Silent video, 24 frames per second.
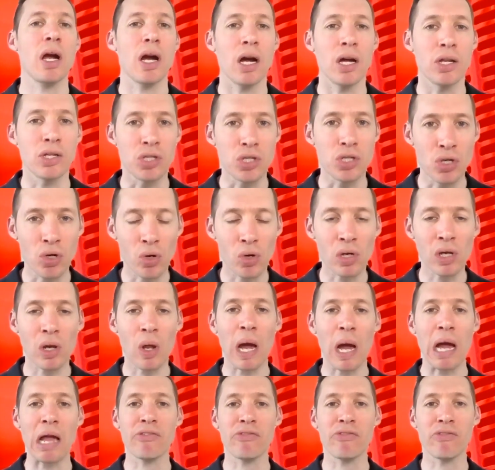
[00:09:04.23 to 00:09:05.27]
and your
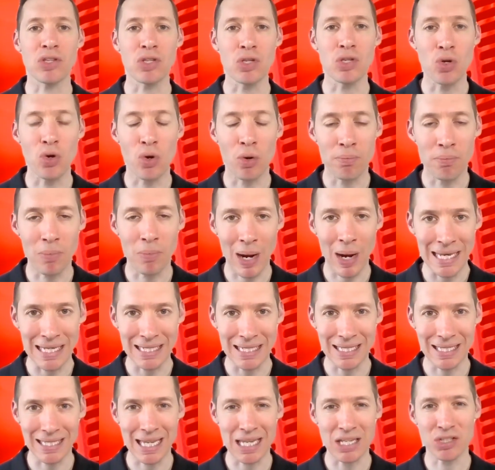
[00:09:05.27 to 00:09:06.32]
life and your
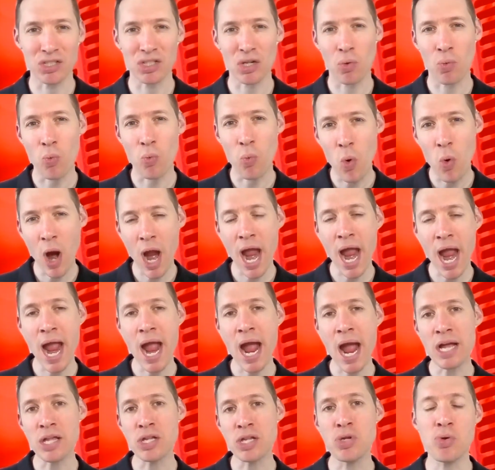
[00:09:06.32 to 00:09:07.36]
mindset. So
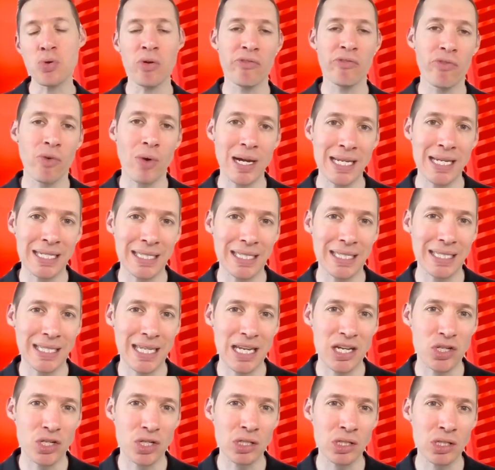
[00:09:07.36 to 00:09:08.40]
where are you avoiding
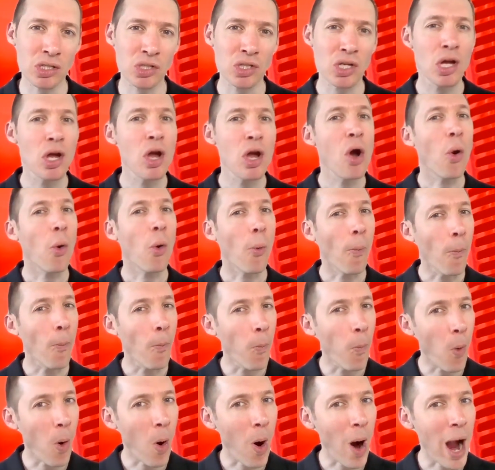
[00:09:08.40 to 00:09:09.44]
decisions?
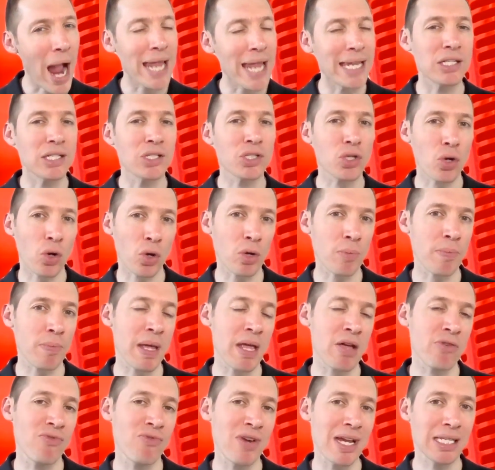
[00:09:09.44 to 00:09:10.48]
Why? There's got to
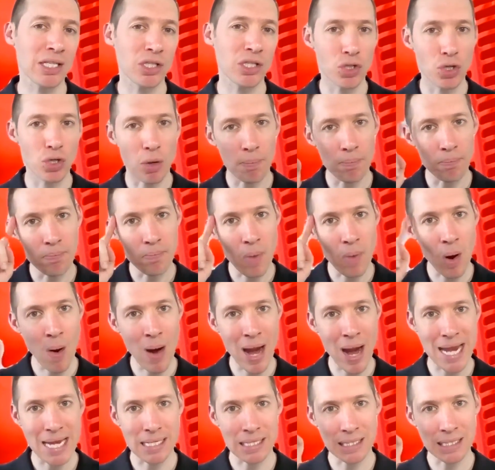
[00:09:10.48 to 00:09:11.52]
be a reason. Your
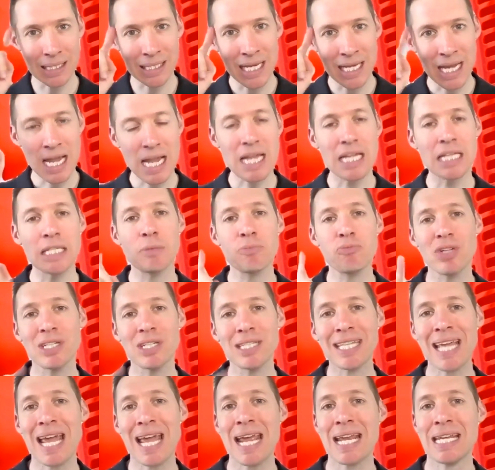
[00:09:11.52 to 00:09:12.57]
mind is
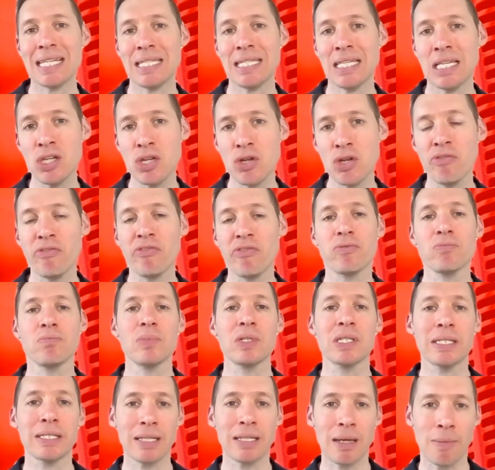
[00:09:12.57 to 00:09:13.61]
protecting you from
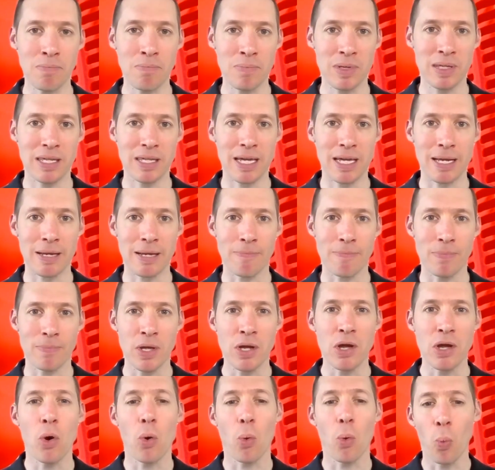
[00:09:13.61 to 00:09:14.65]
something.
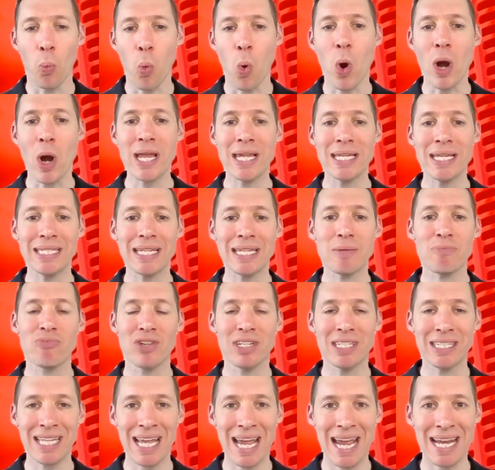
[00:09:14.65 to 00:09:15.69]
What is it
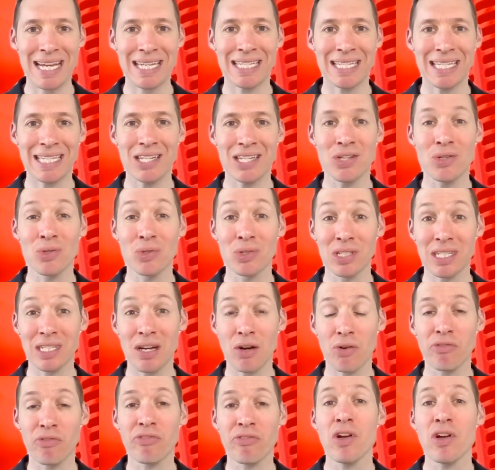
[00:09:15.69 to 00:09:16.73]
protecting
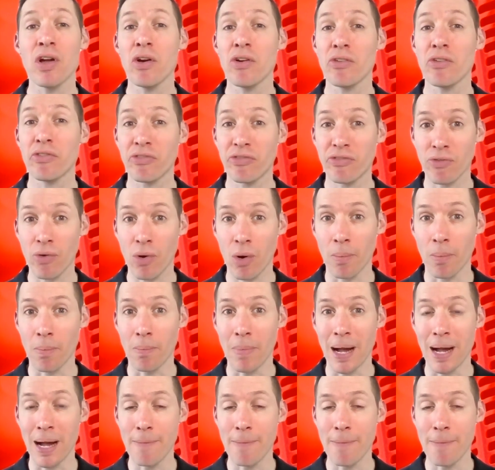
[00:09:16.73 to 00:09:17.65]
yourself from?